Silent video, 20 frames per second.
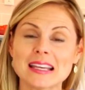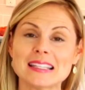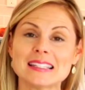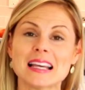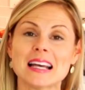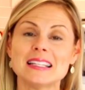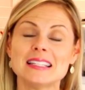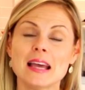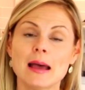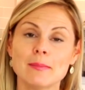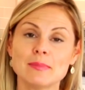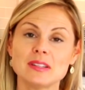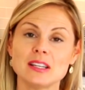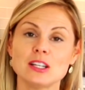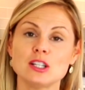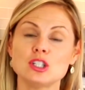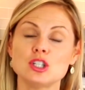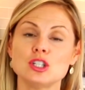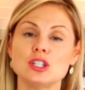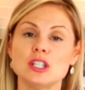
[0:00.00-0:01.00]
is
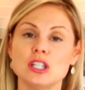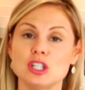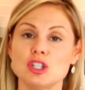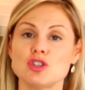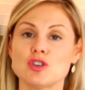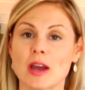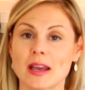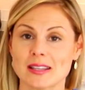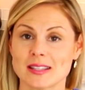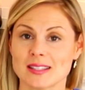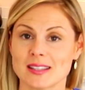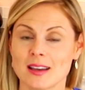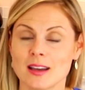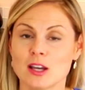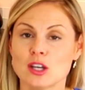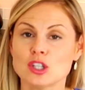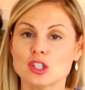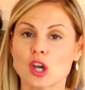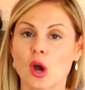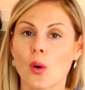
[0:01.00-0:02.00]
attempting to de-stress.
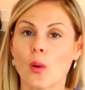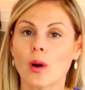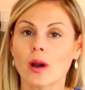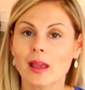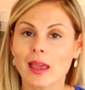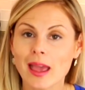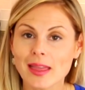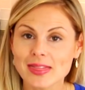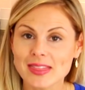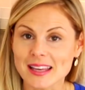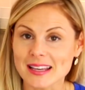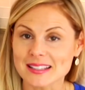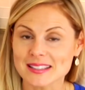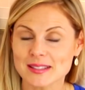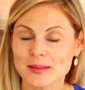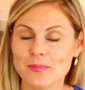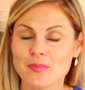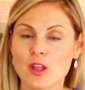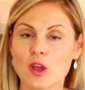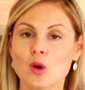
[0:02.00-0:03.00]
So get
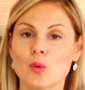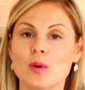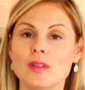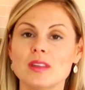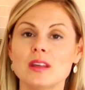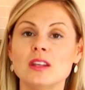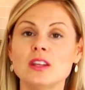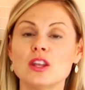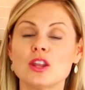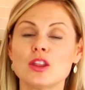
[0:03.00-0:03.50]
this, within